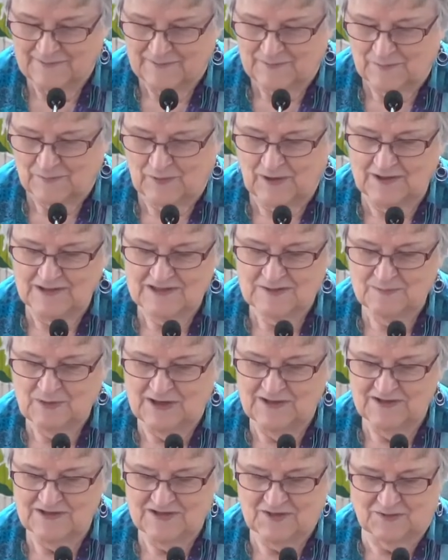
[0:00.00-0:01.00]

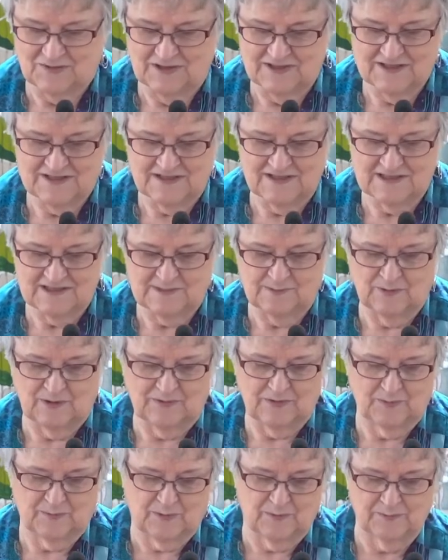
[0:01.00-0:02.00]
Proxmire's criticism
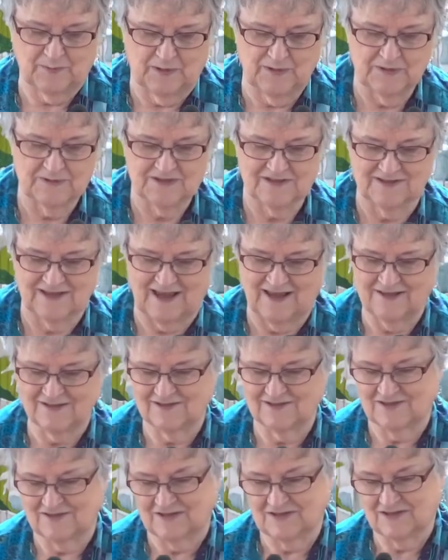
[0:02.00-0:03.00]
of the proposed
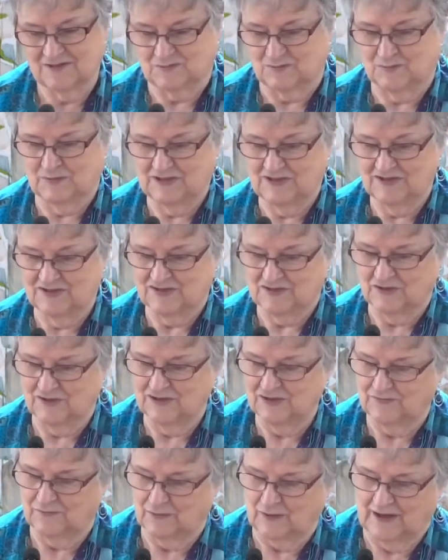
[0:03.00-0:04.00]
NASA's
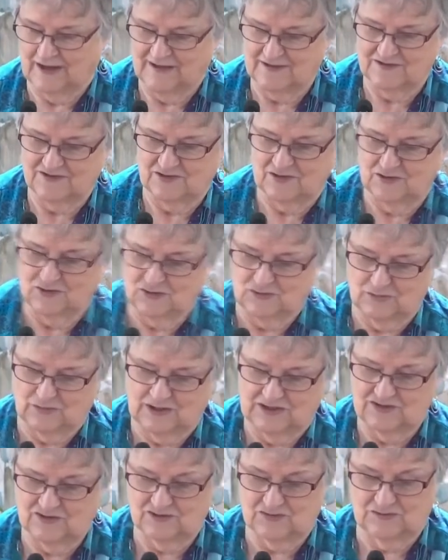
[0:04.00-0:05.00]
research for
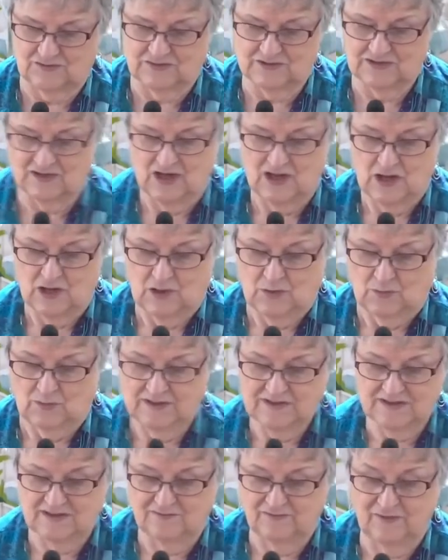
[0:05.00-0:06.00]
extraterrestrials
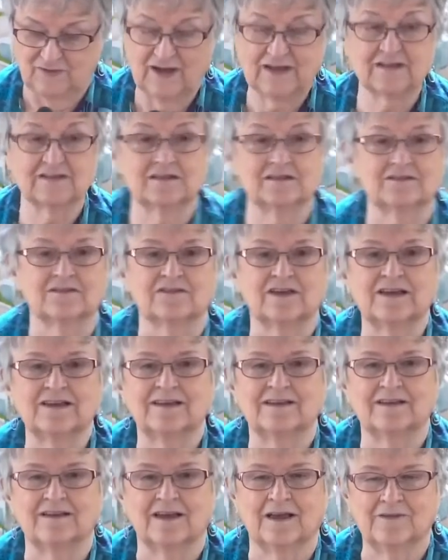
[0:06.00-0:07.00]
was effective,
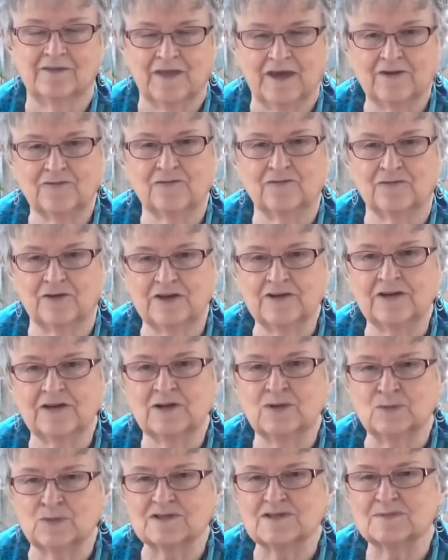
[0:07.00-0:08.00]
and that
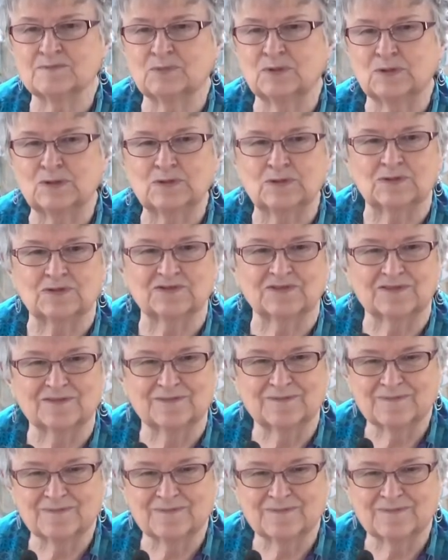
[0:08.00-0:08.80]
funding was pulled.